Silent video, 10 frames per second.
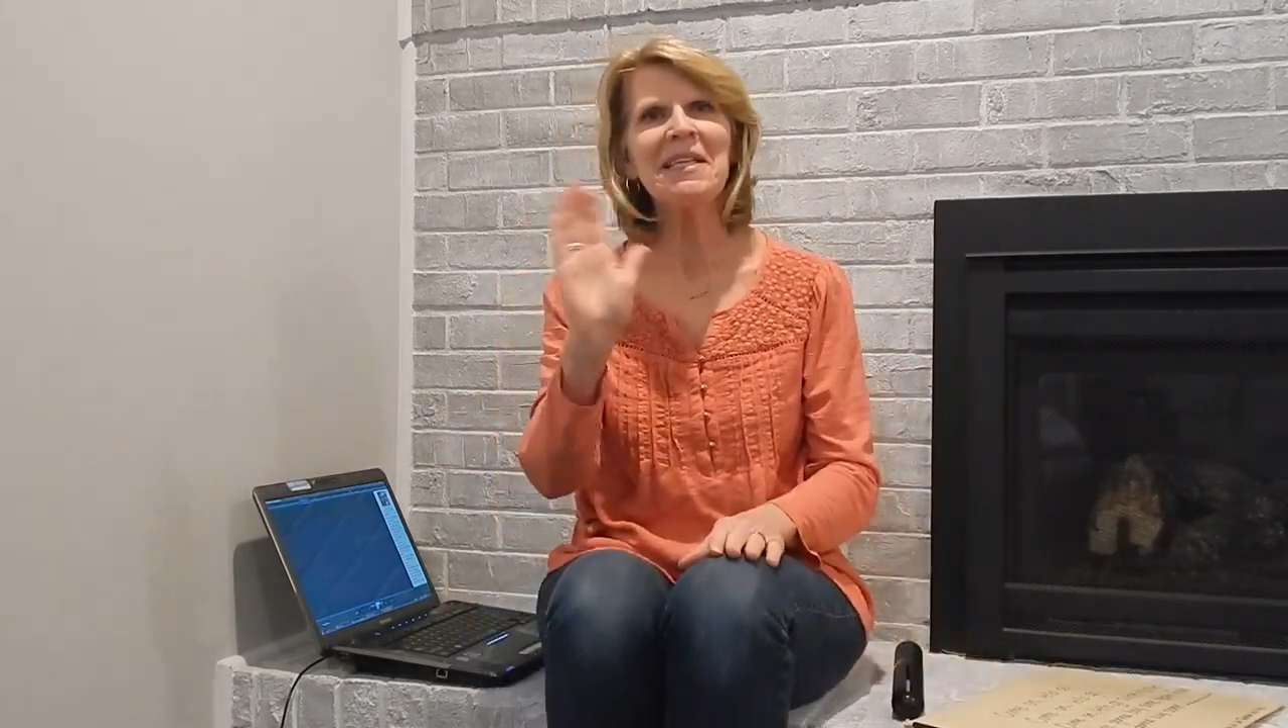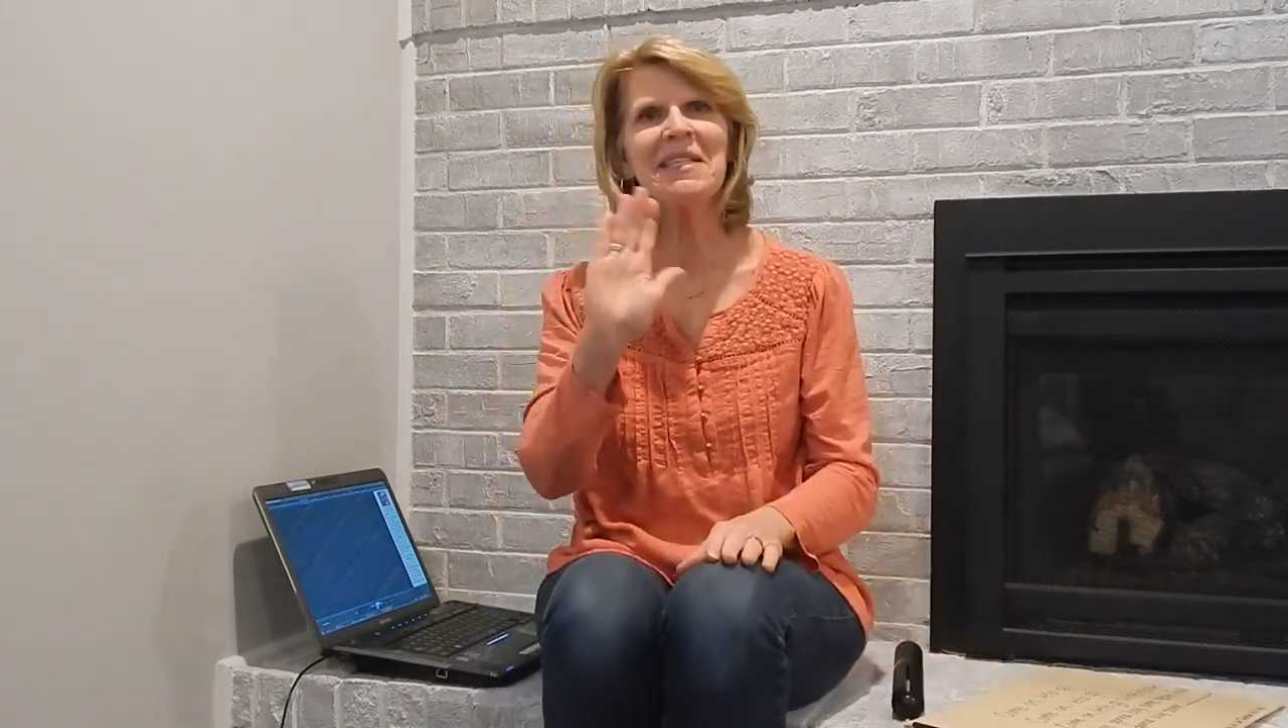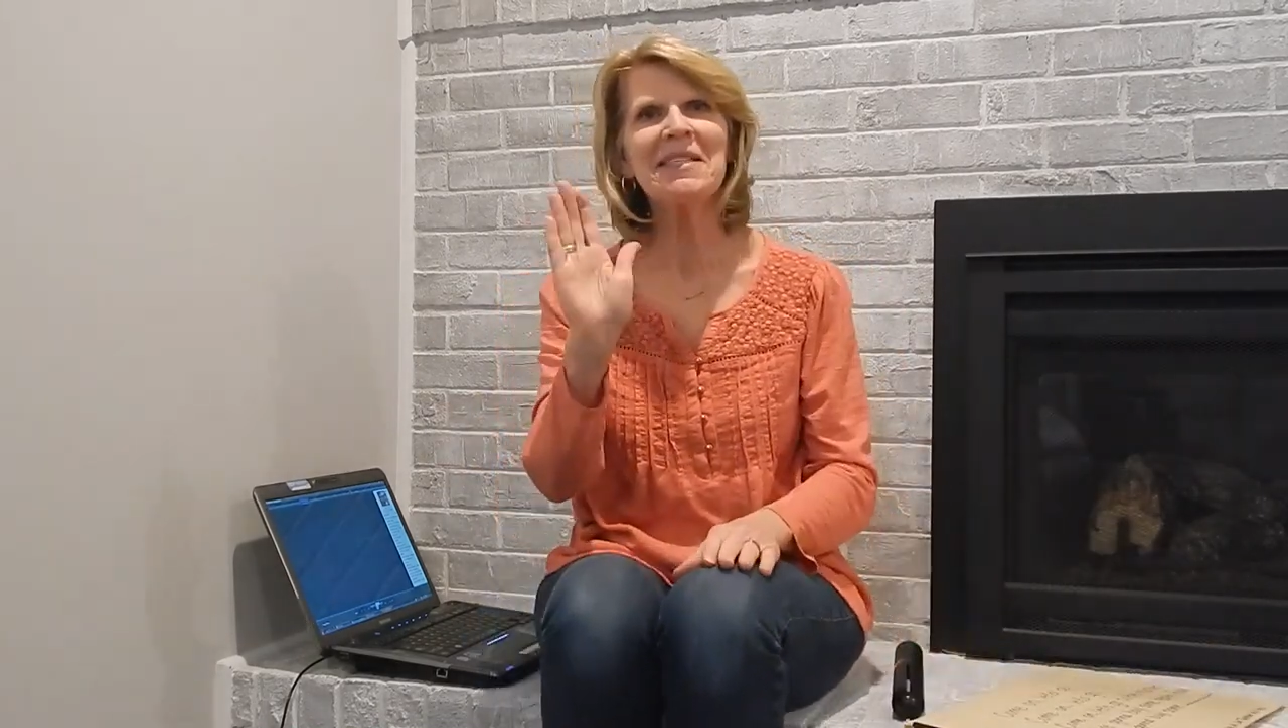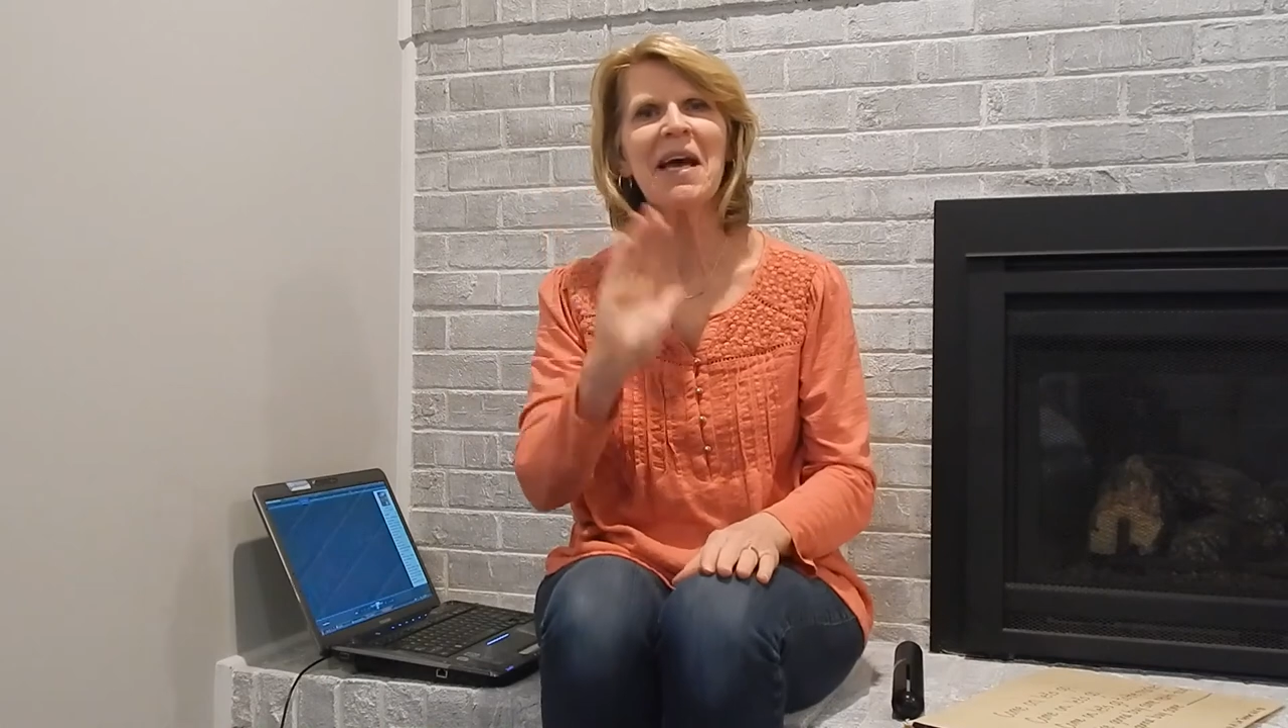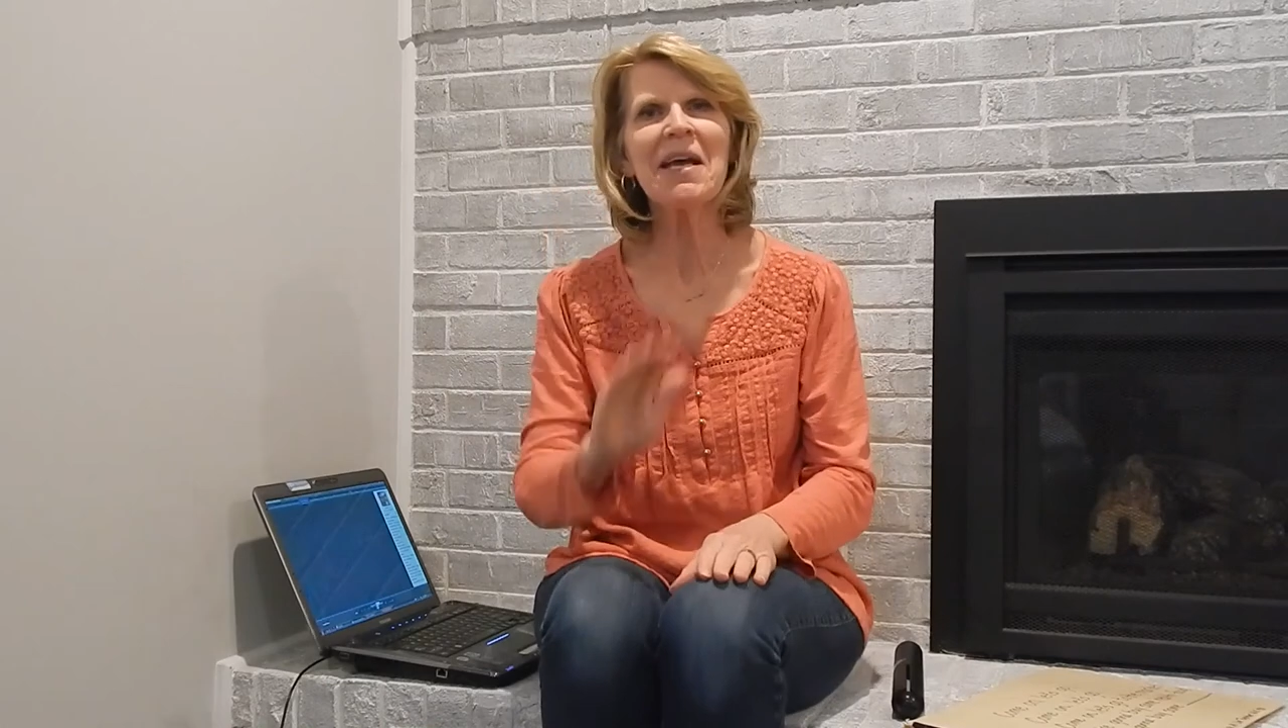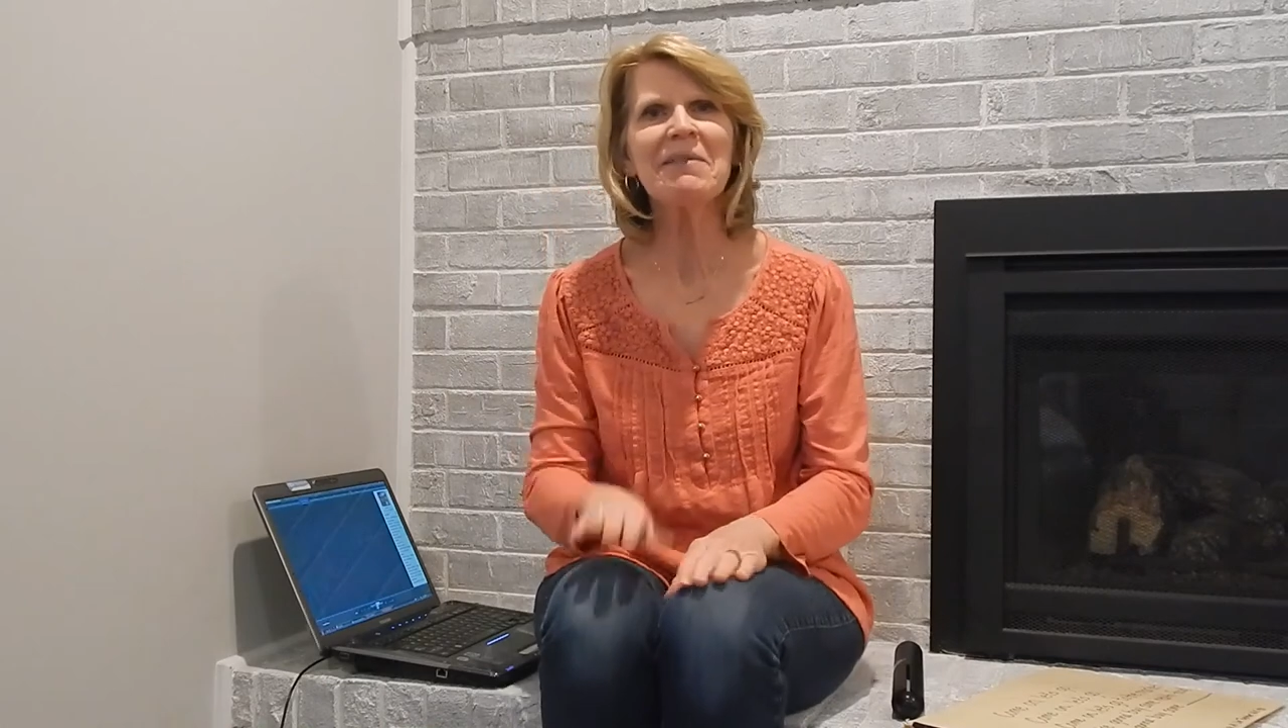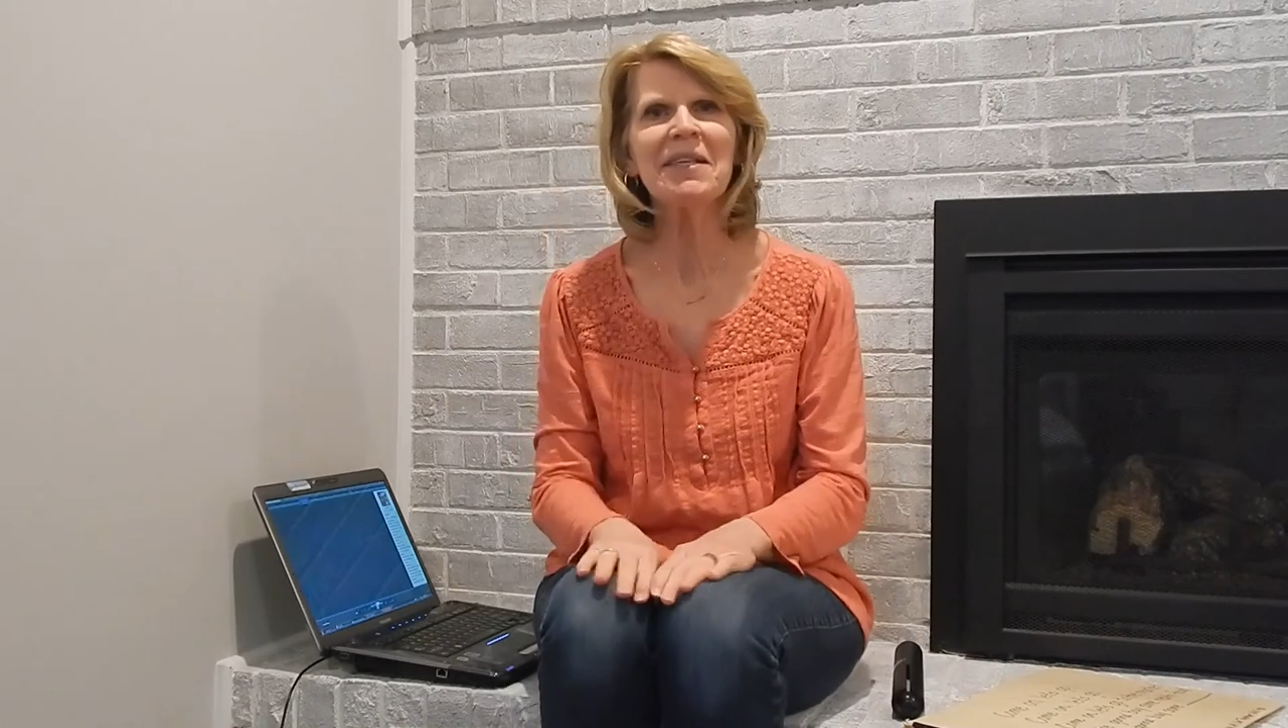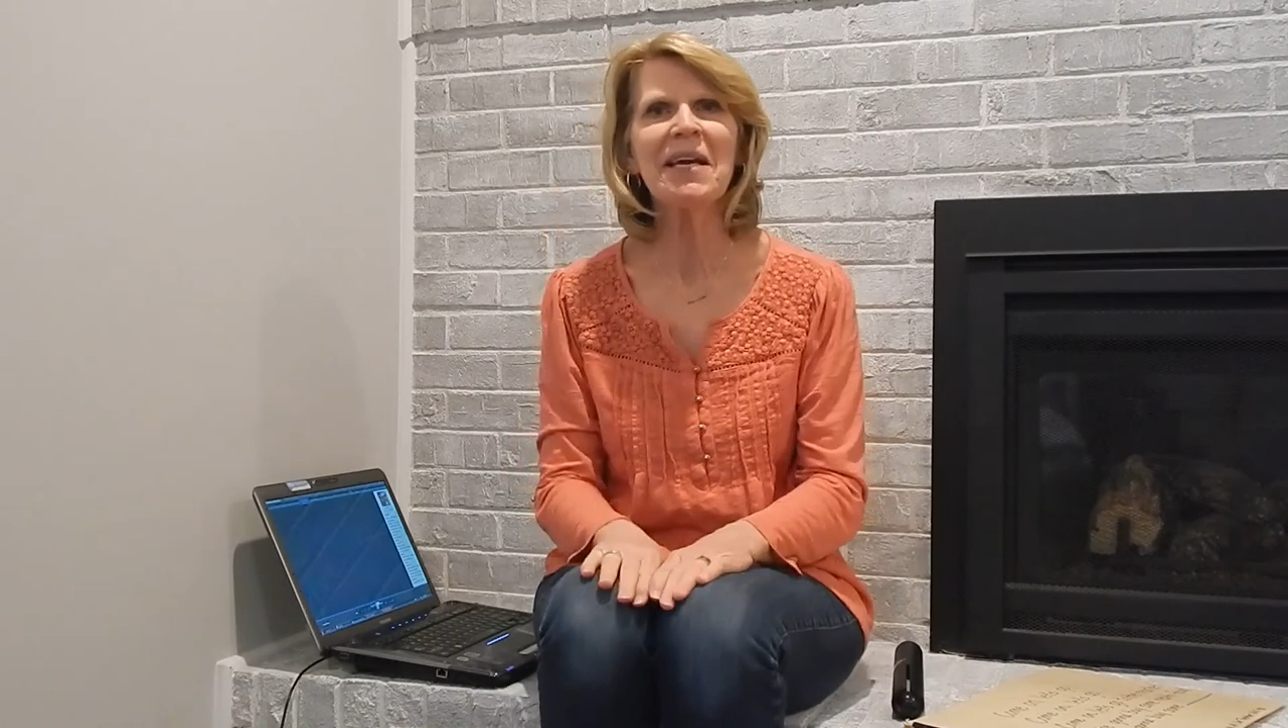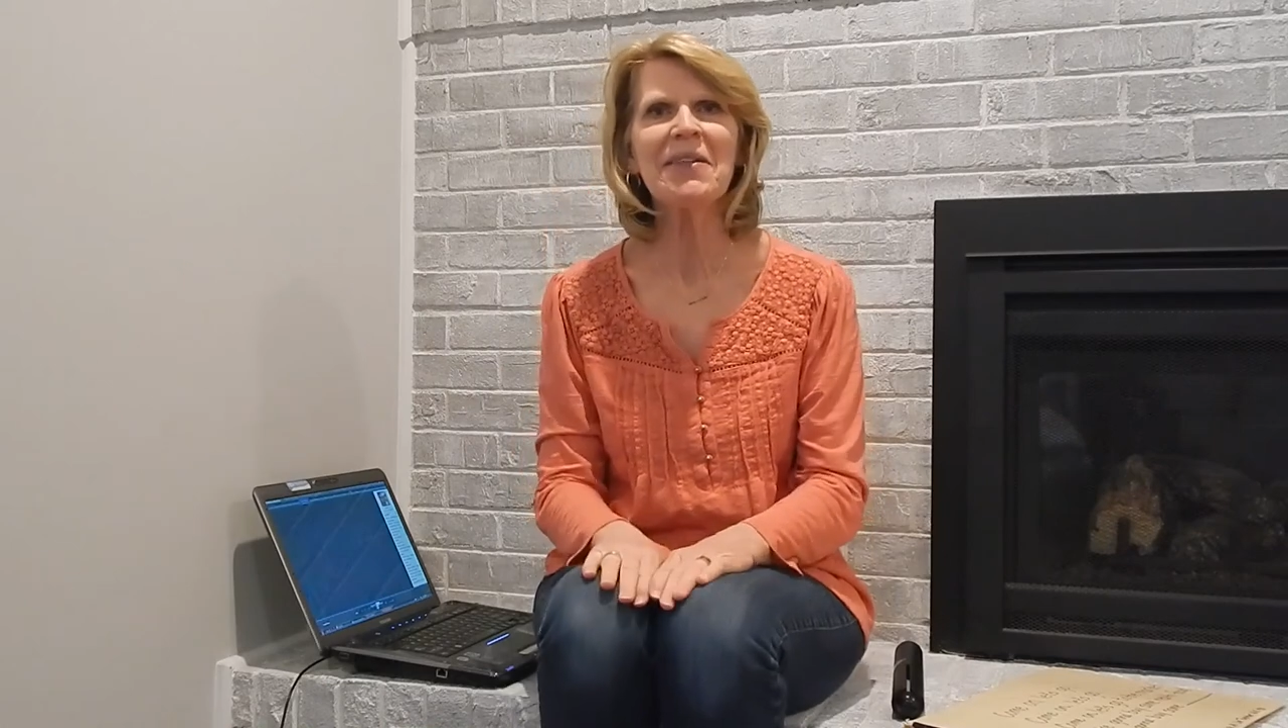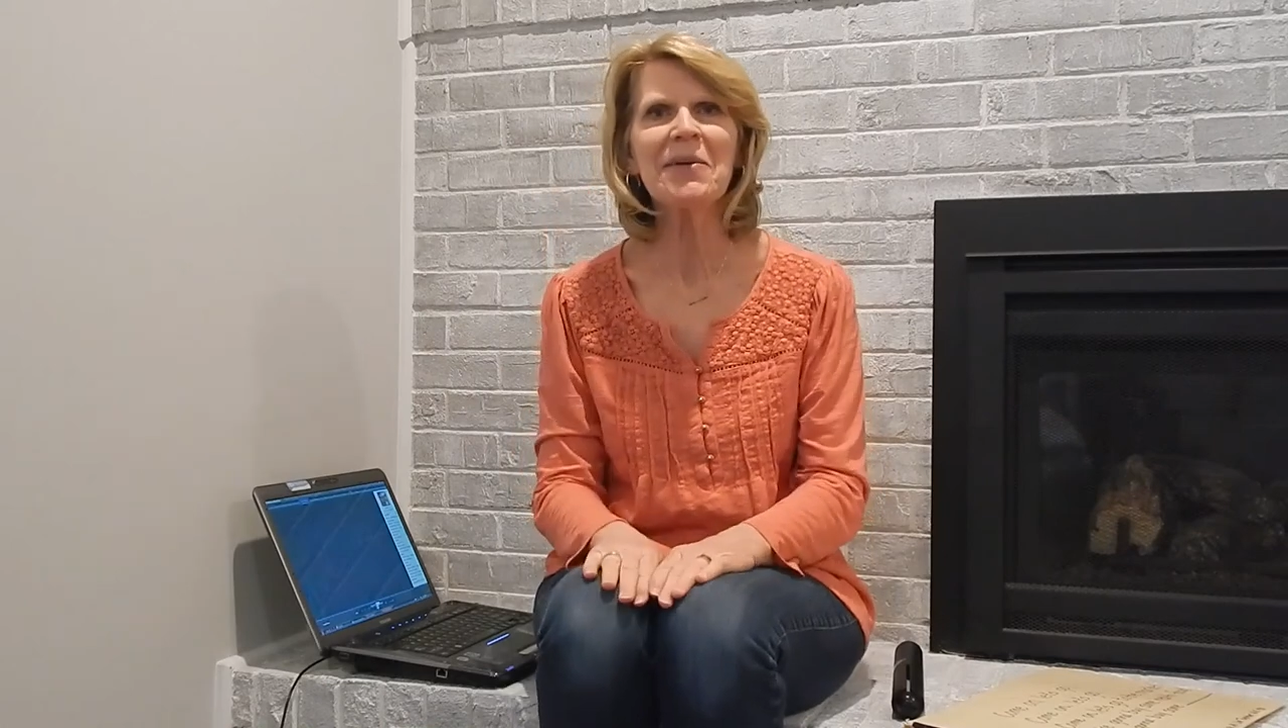this time together